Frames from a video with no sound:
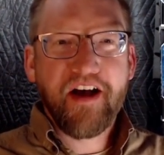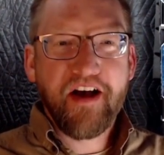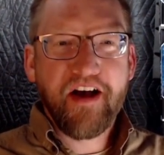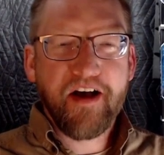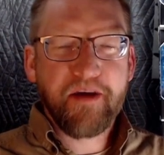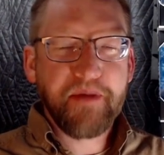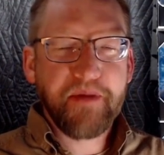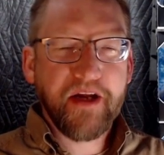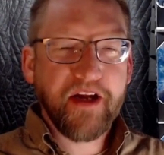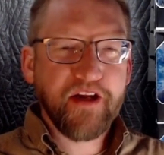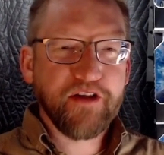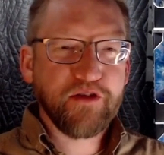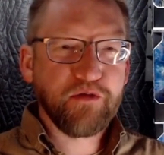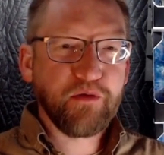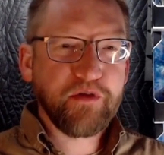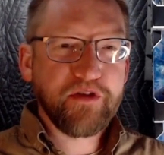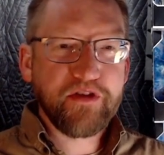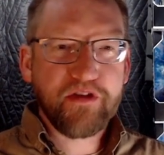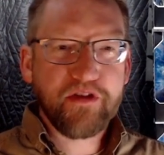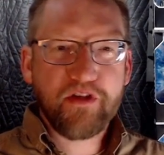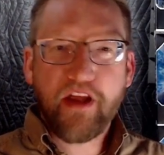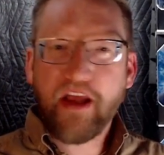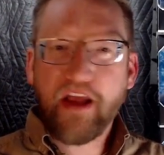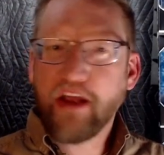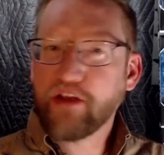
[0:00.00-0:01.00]
Because
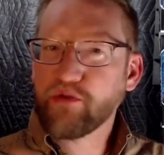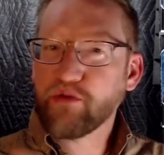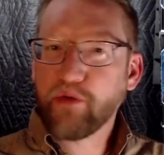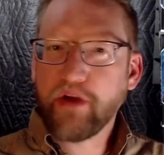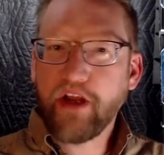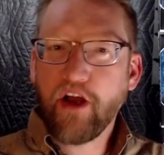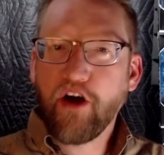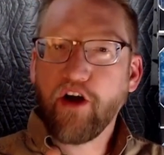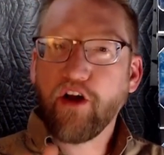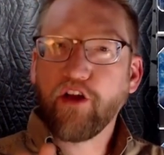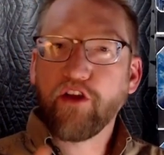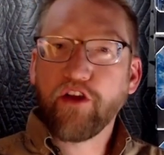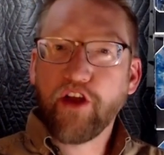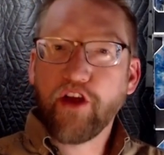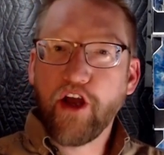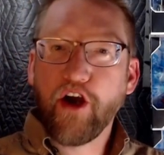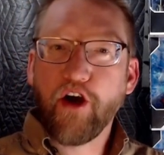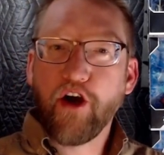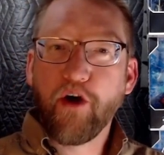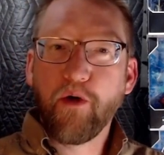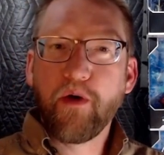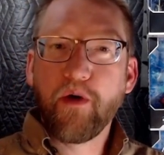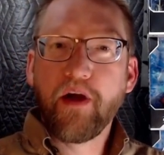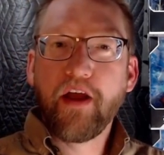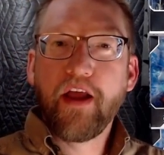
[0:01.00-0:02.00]
as we all
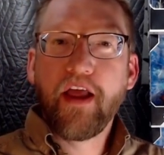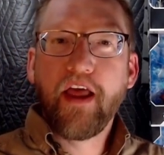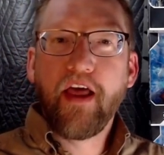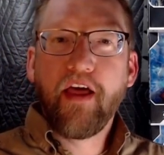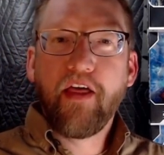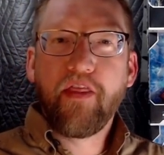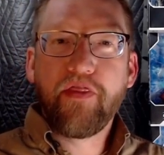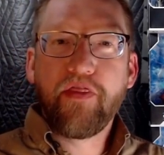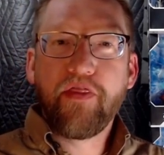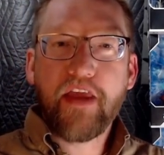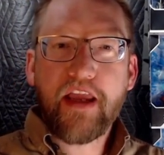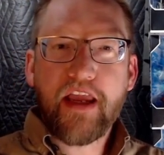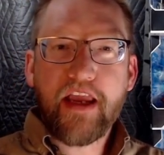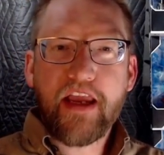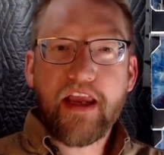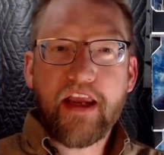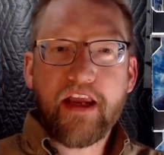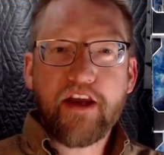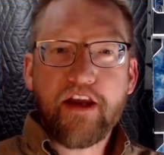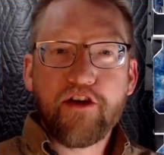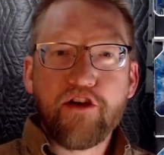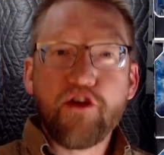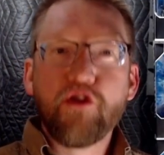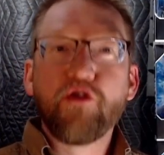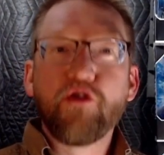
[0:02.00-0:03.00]
know,
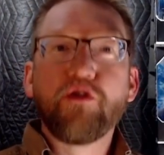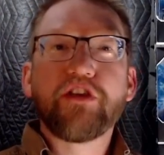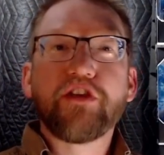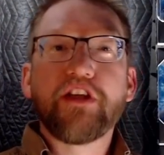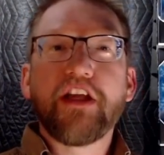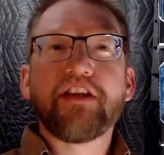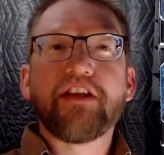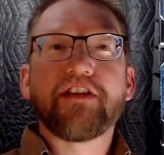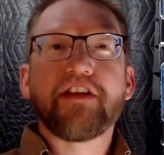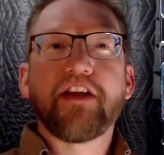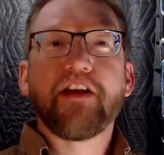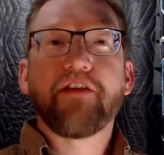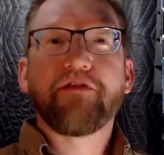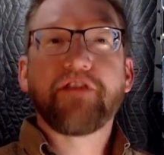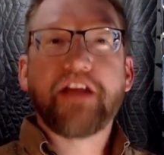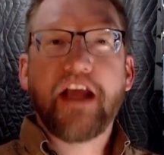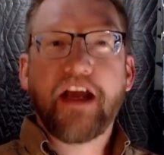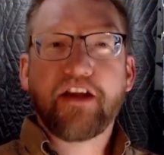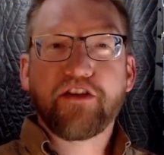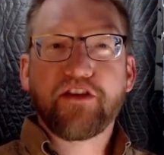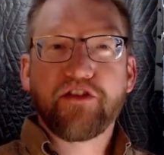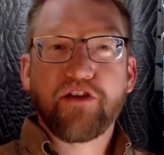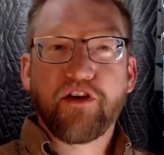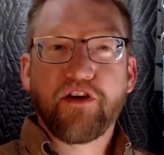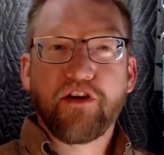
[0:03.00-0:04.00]
the new season of
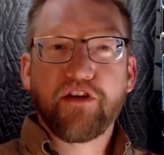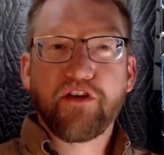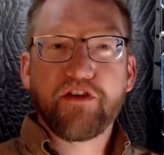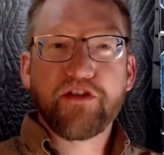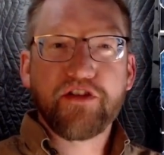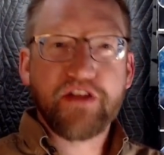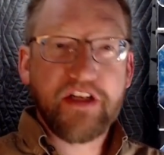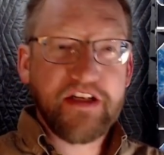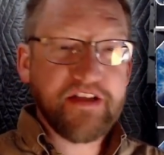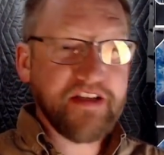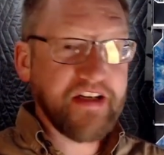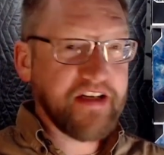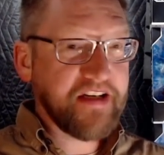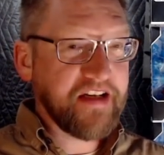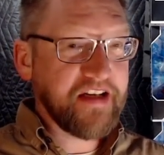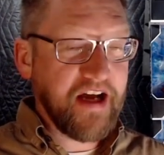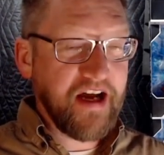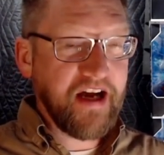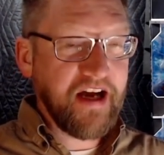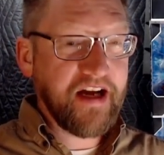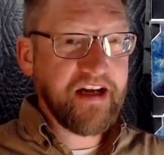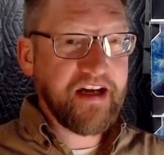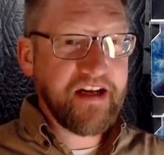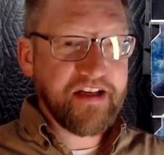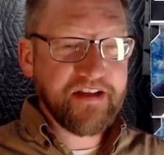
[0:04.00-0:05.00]
Dexter, Season
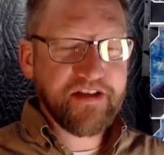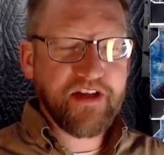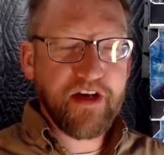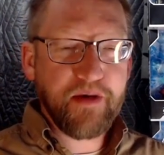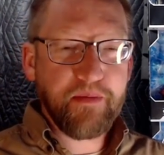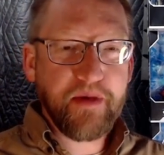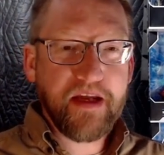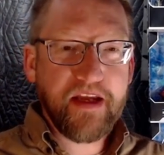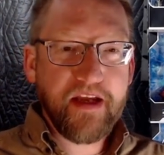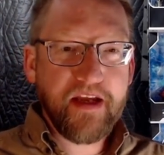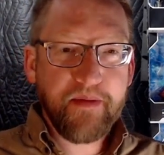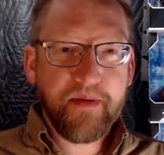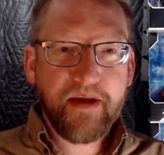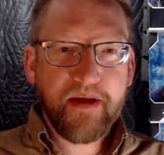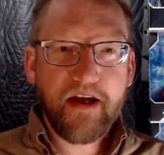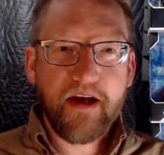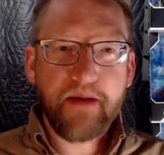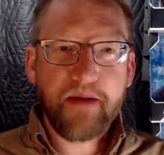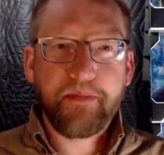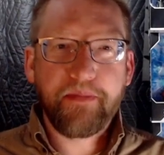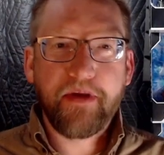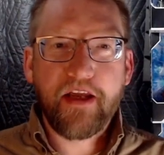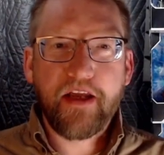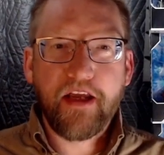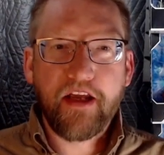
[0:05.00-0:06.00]
9, is going to be coming
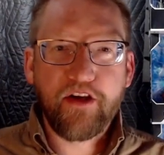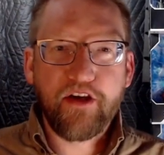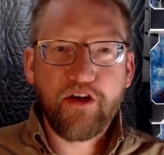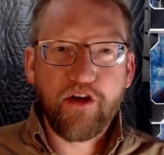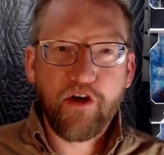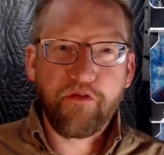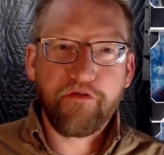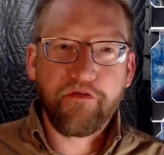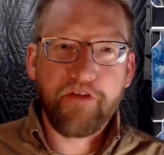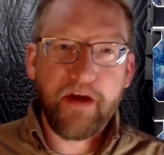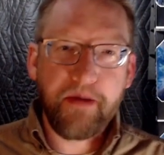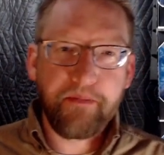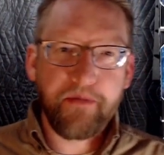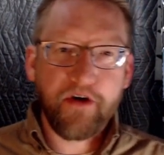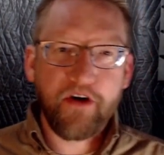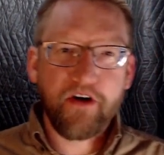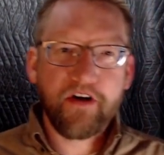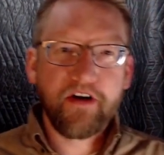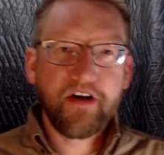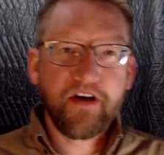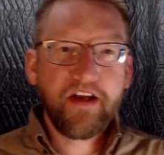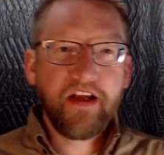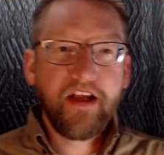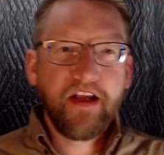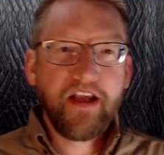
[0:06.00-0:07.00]
up in November.
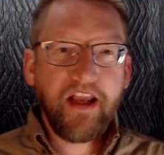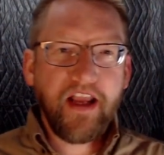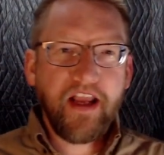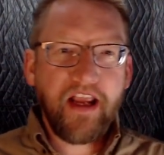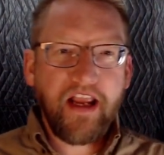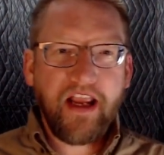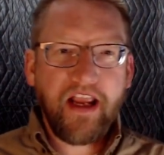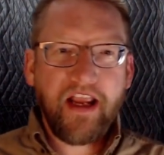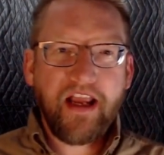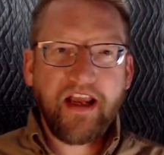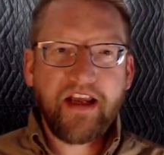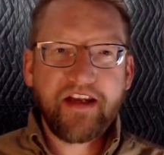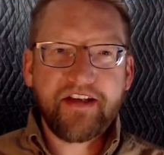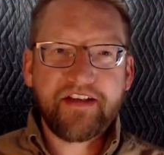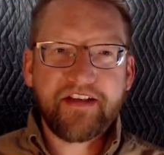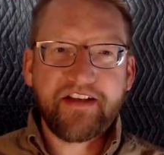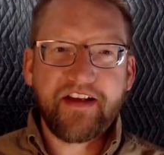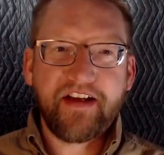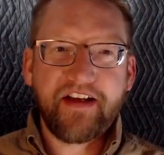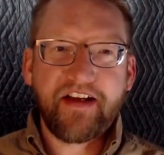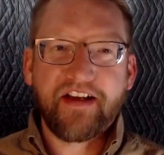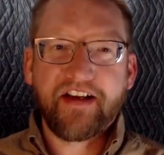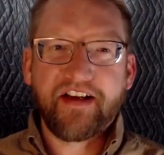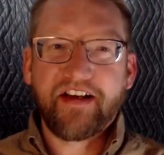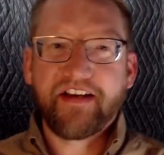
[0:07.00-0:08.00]
And
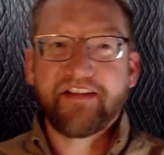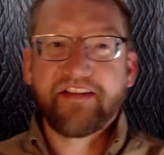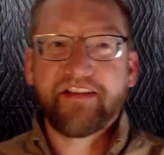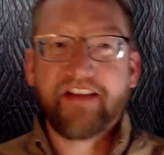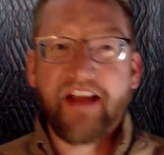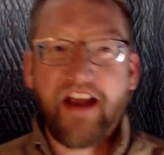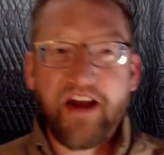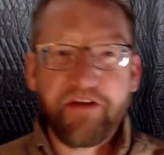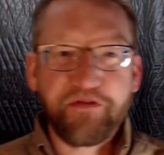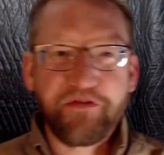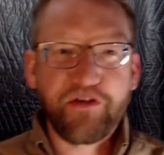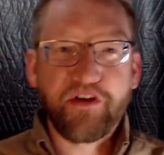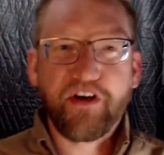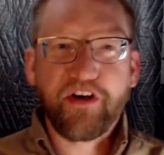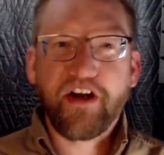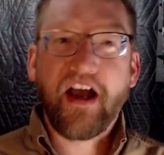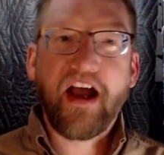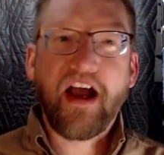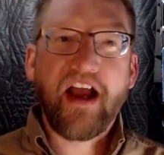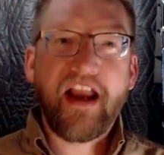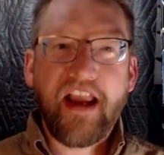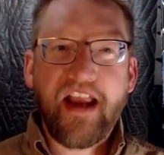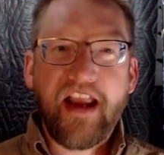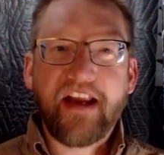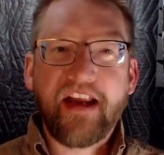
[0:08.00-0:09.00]
after a
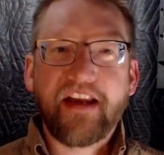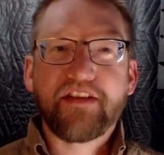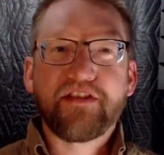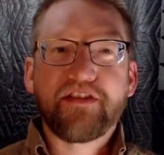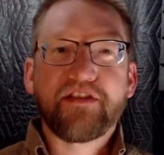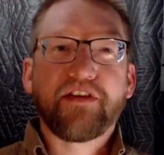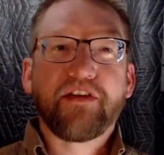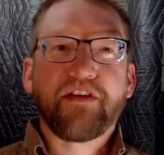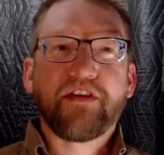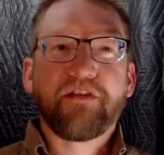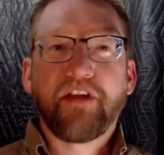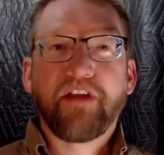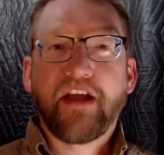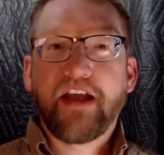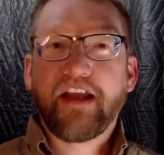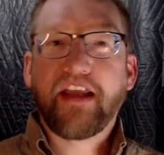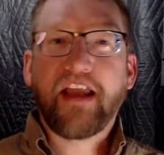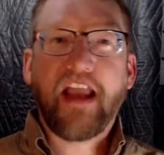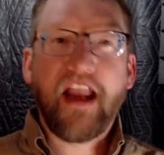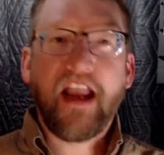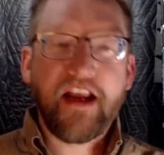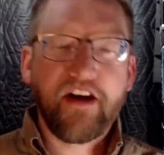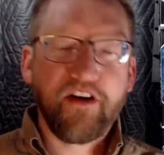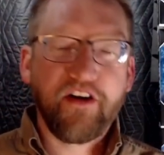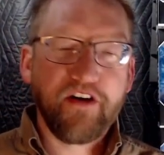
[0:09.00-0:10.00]
hiatus of like
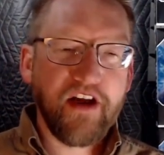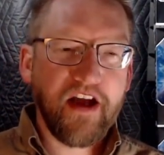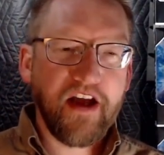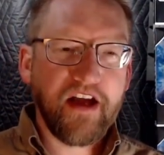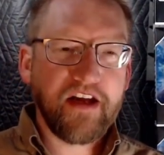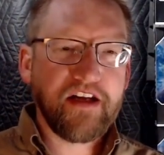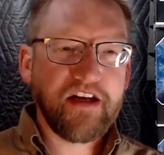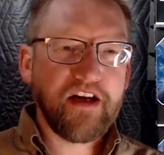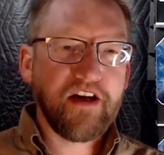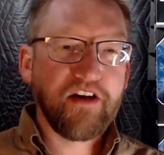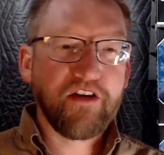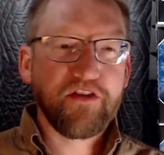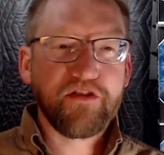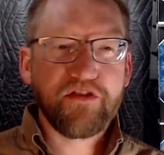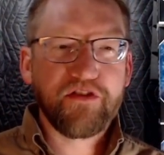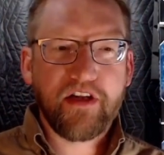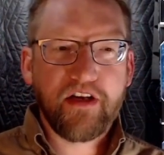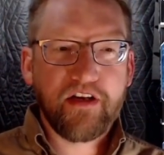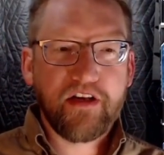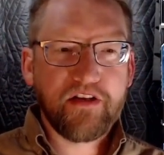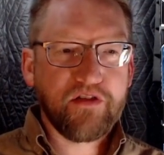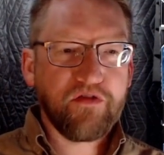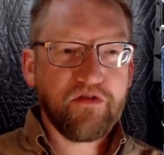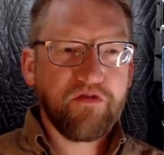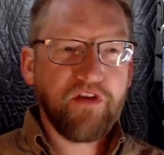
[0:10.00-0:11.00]
8 or 9 years, it
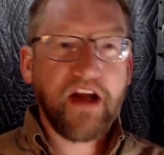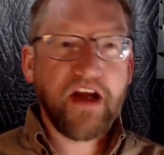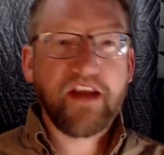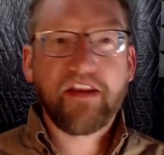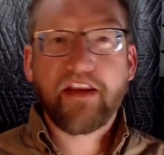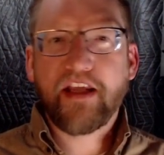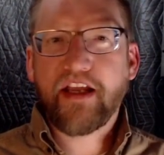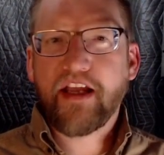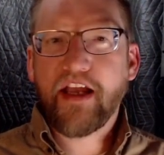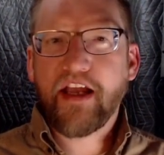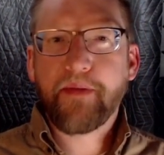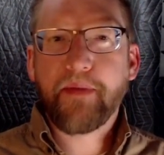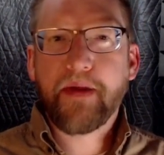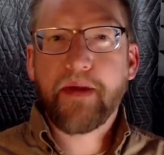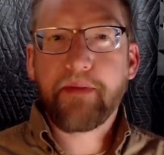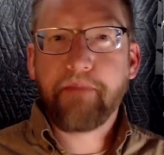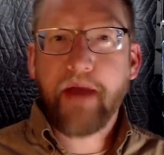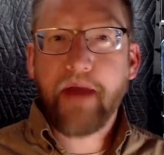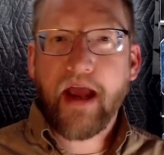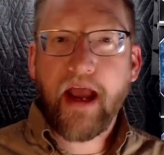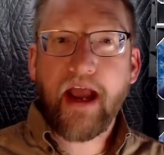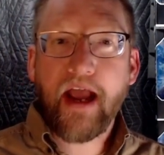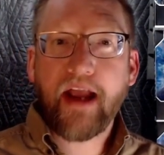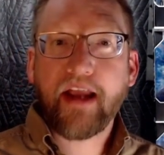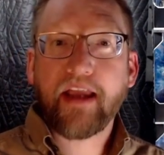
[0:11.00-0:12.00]
is finally coming
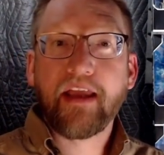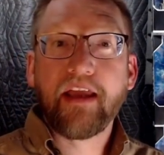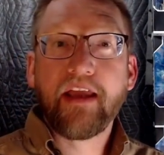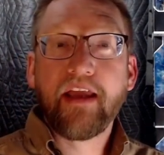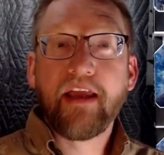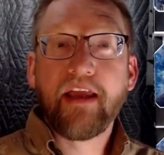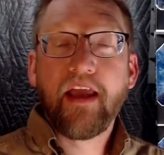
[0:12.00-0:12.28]
back.